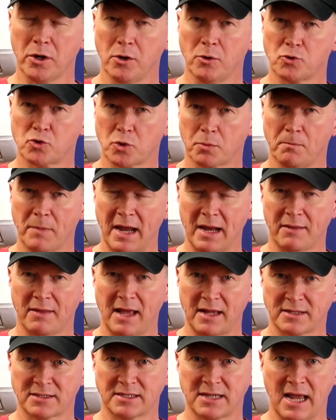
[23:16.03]
you make
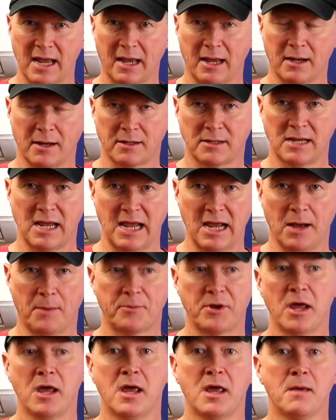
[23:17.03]
that second
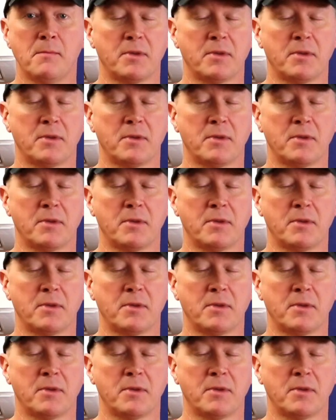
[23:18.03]
attempt.